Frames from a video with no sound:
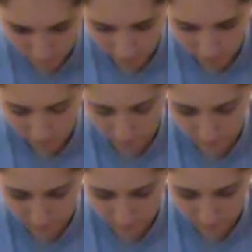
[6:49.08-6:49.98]

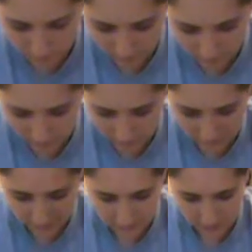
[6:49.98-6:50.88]

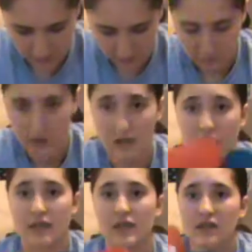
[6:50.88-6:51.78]
And I really
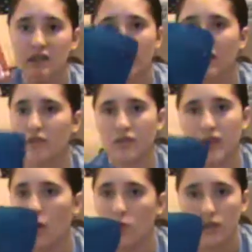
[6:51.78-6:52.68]
like these. They
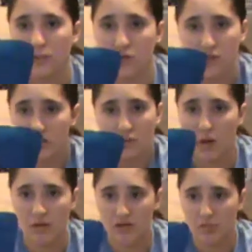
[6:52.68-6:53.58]
hold up just as
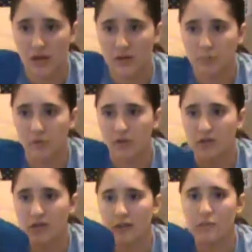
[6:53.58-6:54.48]
well as the Platypus
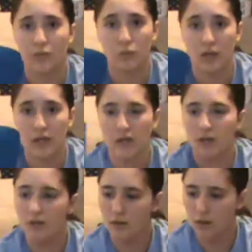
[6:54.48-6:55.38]
did for me.
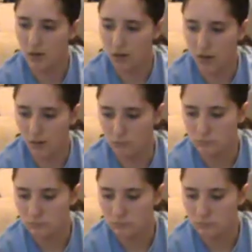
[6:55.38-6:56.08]
I